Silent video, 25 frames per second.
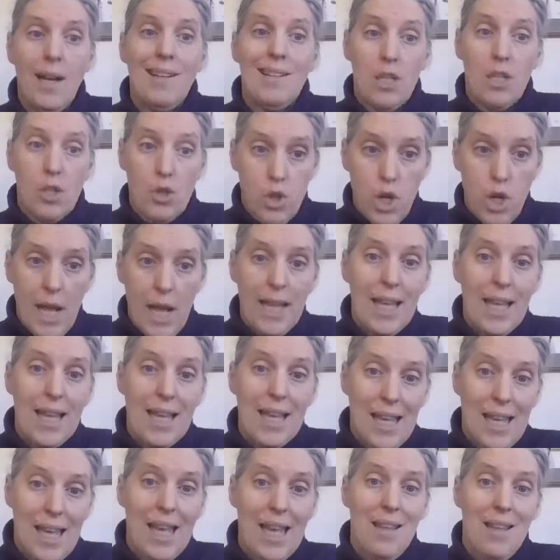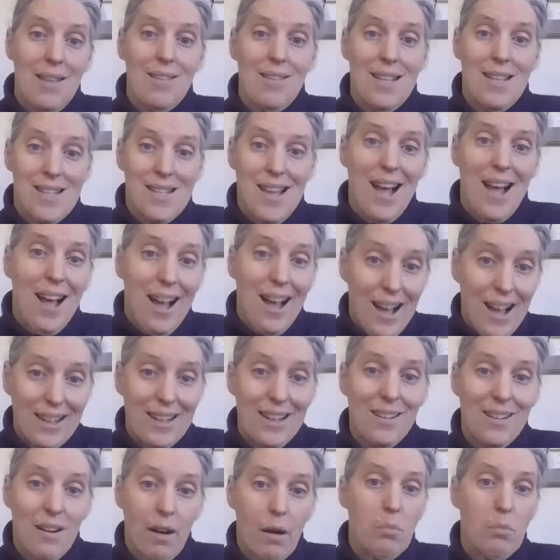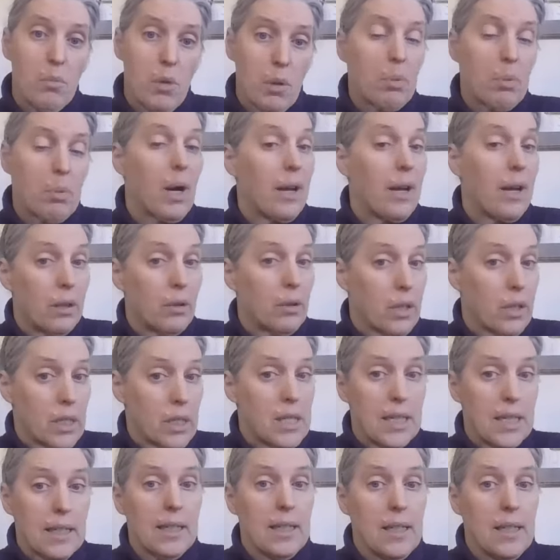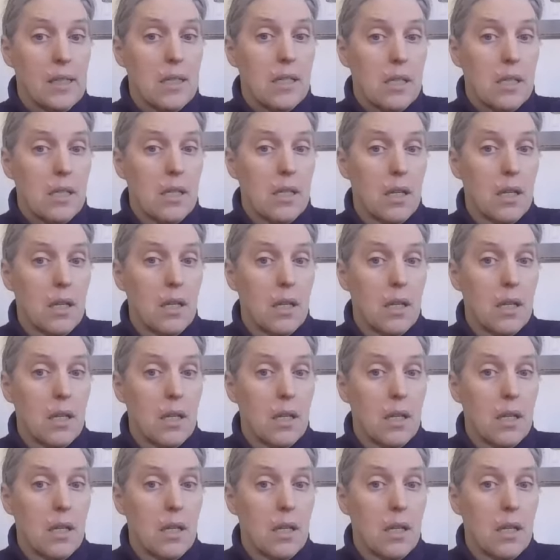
to try and get this higher up the priority list